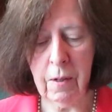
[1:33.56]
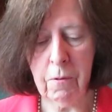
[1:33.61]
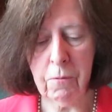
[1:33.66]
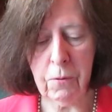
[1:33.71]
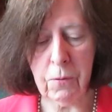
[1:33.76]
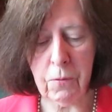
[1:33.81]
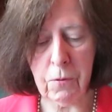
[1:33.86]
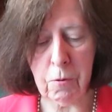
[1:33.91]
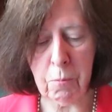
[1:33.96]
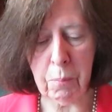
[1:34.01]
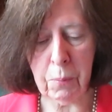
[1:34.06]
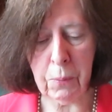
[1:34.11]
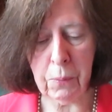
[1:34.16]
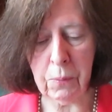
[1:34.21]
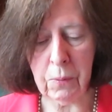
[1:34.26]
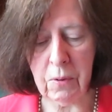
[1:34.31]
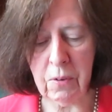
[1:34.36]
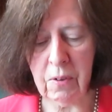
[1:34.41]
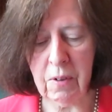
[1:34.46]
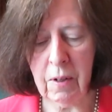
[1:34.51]
for
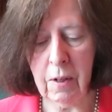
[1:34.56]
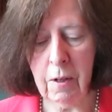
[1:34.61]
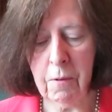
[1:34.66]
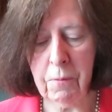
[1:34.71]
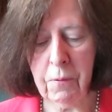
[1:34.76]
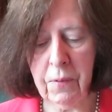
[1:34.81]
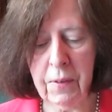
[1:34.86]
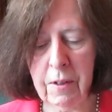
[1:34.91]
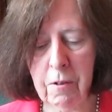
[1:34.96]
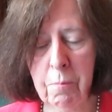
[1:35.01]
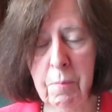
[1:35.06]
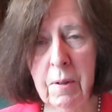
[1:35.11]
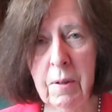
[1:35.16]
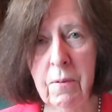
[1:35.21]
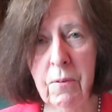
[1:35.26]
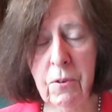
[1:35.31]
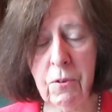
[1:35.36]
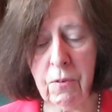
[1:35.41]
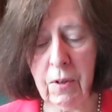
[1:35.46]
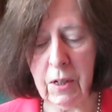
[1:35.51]
support for the
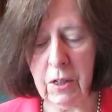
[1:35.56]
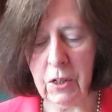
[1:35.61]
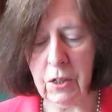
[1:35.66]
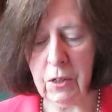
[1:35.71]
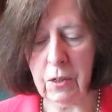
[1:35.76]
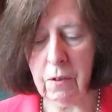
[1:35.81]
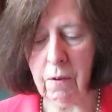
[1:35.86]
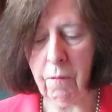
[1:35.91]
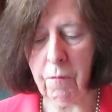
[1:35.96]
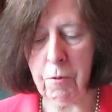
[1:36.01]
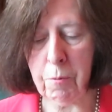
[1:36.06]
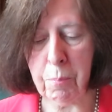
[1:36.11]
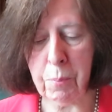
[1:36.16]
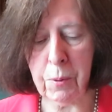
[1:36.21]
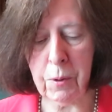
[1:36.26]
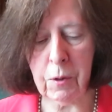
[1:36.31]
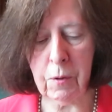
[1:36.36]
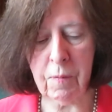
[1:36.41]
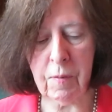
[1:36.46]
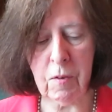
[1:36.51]
administration of the
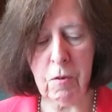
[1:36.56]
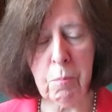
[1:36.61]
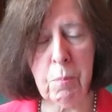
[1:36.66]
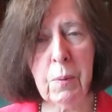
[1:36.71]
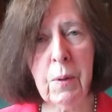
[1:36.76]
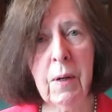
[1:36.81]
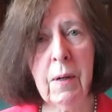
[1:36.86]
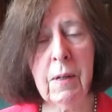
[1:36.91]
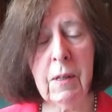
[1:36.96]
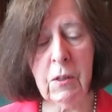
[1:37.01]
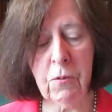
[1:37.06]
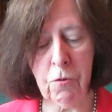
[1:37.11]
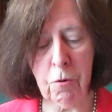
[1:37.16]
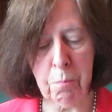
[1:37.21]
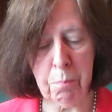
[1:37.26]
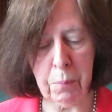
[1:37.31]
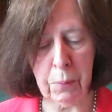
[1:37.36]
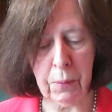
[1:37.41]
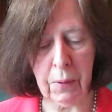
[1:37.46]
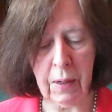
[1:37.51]
Proverse Prize for
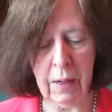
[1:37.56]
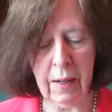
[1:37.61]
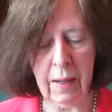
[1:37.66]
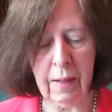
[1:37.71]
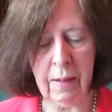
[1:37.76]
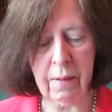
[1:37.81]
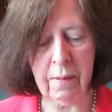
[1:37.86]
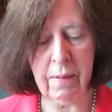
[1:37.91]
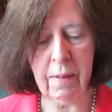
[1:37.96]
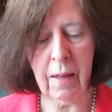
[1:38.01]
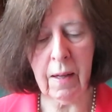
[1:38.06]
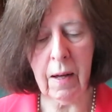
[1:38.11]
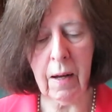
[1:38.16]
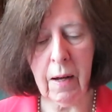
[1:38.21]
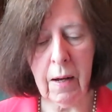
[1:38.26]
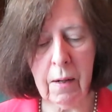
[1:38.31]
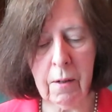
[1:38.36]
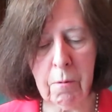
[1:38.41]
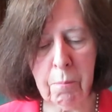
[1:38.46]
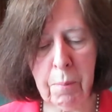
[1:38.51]
book-length,
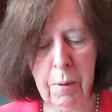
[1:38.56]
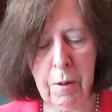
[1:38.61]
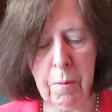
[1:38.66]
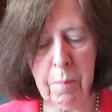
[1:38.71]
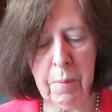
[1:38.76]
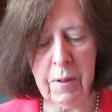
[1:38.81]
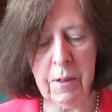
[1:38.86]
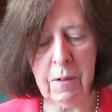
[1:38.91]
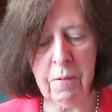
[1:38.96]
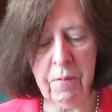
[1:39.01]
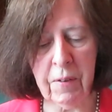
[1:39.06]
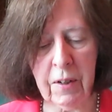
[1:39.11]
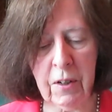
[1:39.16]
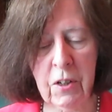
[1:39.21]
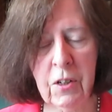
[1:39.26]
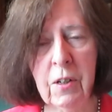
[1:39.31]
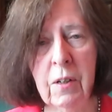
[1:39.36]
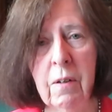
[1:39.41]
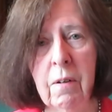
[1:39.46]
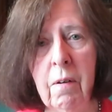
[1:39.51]
unpublished
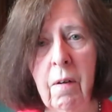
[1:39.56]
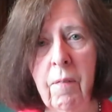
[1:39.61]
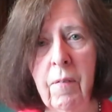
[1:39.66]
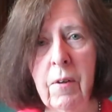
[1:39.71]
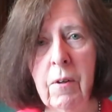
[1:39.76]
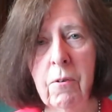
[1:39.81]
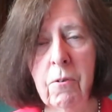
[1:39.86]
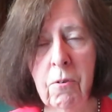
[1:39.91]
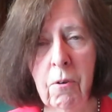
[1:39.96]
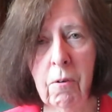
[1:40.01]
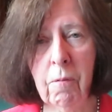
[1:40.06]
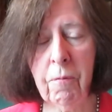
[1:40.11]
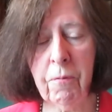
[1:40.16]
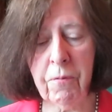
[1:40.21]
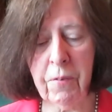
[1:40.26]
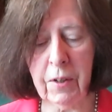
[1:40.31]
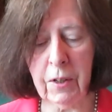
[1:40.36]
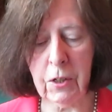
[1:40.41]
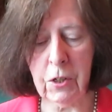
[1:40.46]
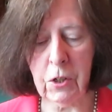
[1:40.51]
fiction,
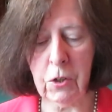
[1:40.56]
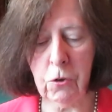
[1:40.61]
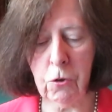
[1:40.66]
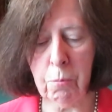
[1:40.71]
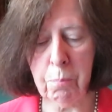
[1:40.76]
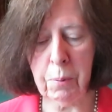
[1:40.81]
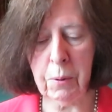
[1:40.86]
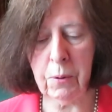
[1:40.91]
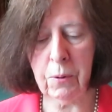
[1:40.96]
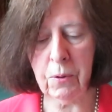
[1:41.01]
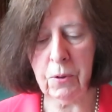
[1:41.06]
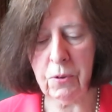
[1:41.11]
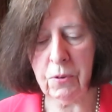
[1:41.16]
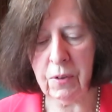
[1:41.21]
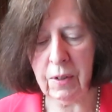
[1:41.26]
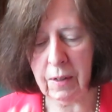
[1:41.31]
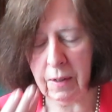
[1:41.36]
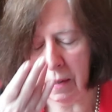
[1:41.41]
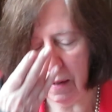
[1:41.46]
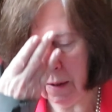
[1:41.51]
non-fiction or
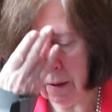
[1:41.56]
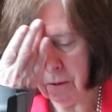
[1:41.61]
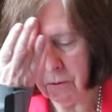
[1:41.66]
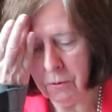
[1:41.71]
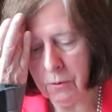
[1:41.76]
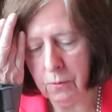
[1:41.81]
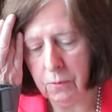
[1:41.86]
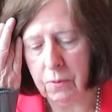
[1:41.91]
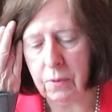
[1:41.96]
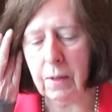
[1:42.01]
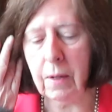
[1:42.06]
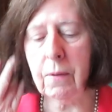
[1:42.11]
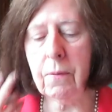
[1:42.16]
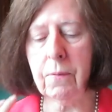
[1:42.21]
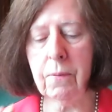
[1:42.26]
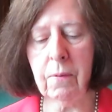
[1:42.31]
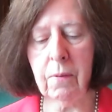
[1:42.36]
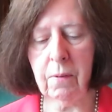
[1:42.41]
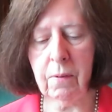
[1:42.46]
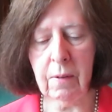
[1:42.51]
poetry,
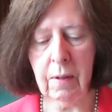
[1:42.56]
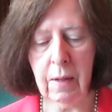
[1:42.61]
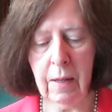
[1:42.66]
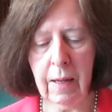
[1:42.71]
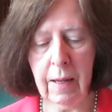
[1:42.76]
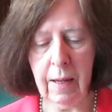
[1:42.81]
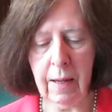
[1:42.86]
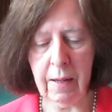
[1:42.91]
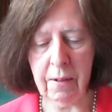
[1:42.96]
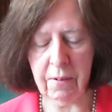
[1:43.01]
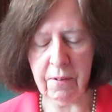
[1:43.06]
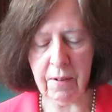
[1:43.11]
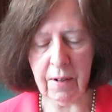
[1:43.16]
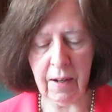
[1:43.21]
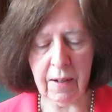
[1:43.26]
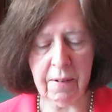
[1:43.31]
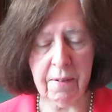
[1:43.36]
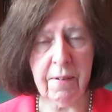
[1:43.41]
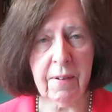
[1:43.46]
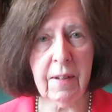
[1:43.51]

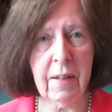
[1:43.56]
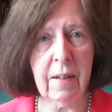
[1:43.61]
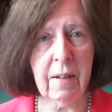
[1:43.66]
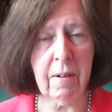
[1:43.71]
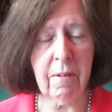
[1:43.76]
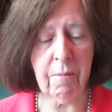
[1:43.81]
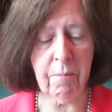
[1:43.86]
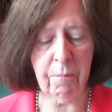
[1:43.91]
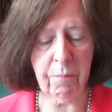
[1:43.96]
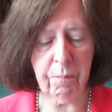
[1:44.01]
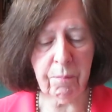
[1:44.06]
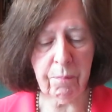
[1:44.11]
2019.